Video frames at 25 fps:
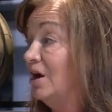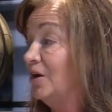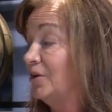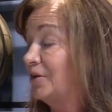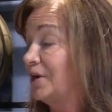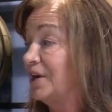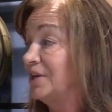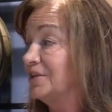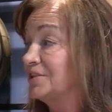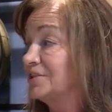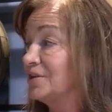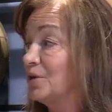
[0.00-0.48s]

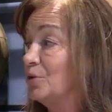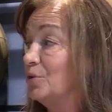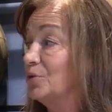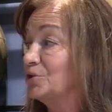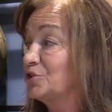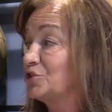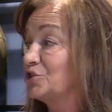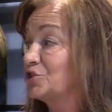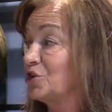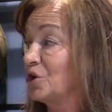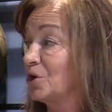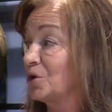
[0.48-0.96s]
Okay, so
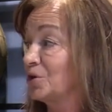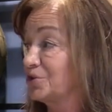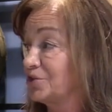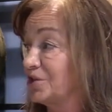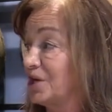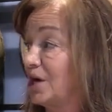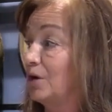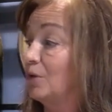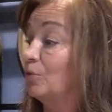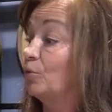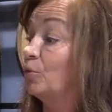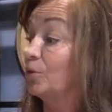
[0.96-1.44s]
it
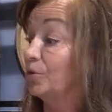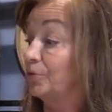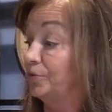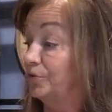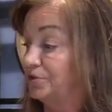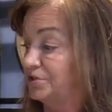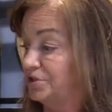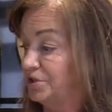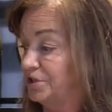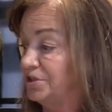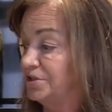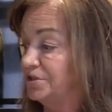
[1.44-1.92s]
starts out where
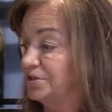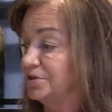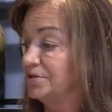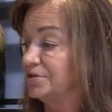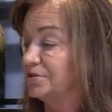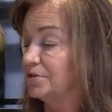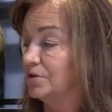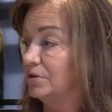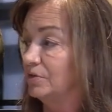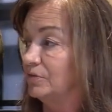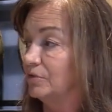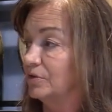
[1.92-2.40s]
the
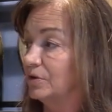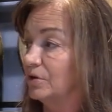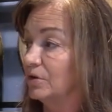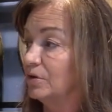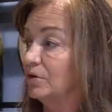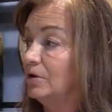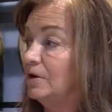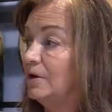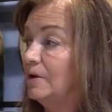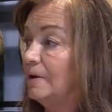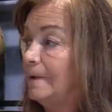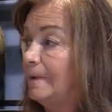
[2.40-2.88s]
season's
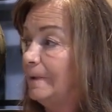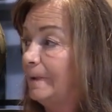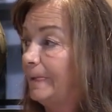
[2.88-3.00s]
over.